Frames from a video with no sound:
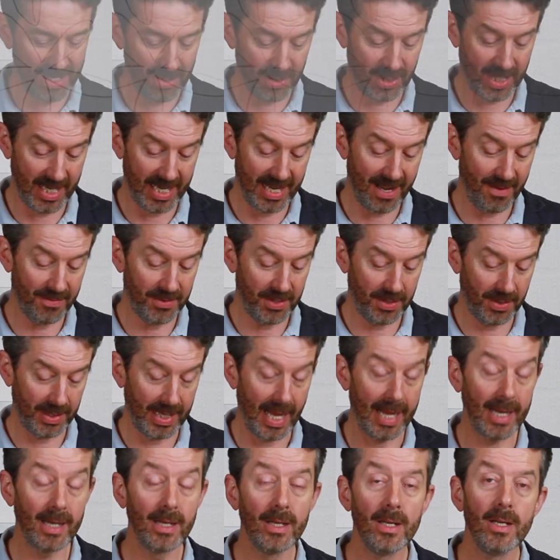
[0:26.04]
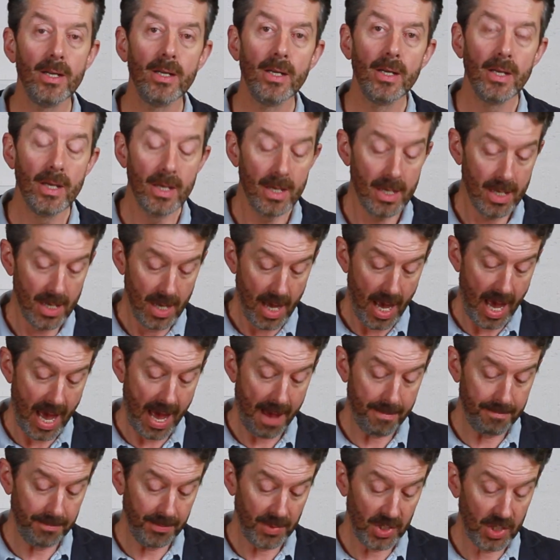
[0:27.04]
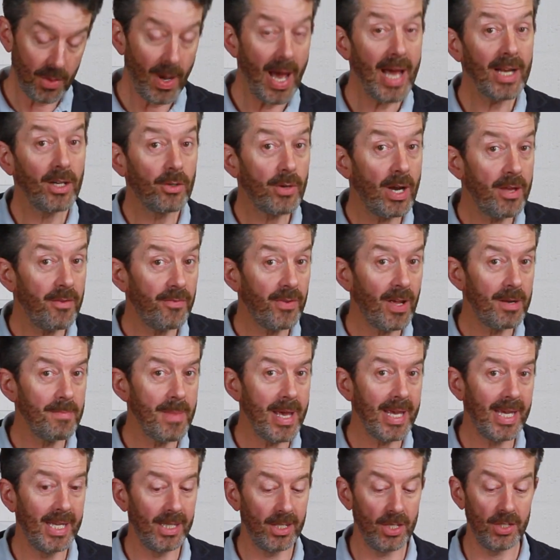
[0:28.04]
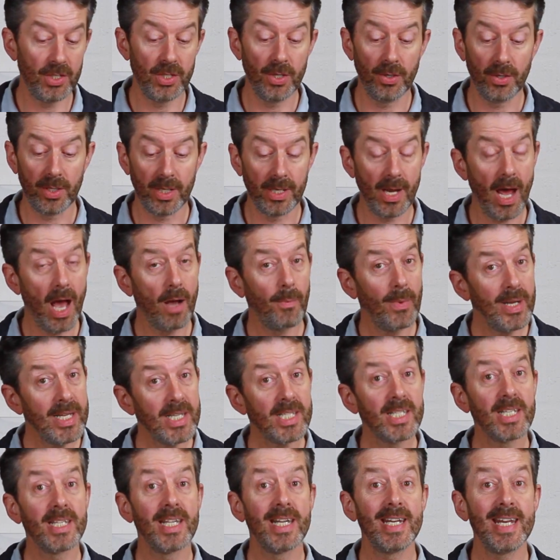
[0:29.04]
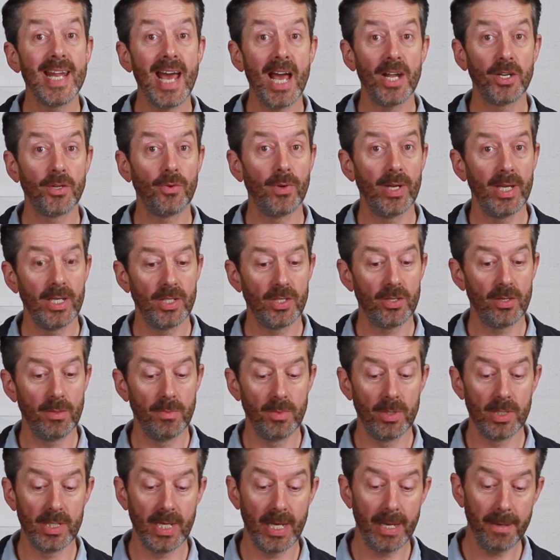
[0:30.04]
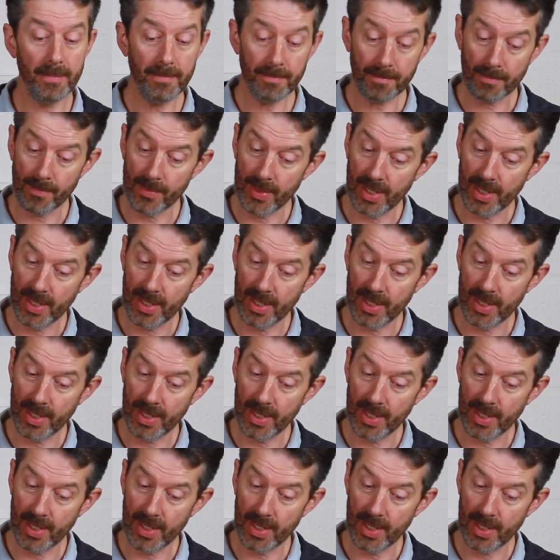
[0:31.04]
I used to love doing that. So I had great fun making the toucan. I went to the Natural History Museum.